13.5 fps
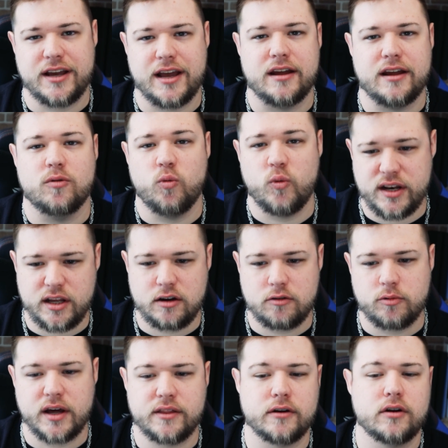and windy
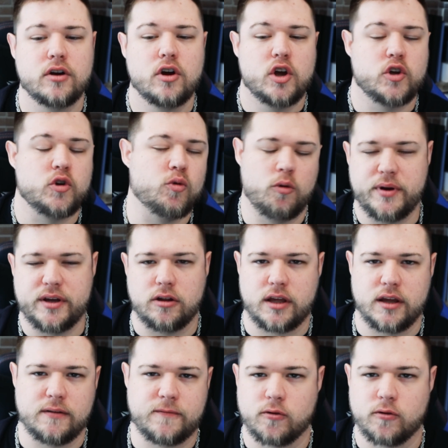weather, you will be looking for a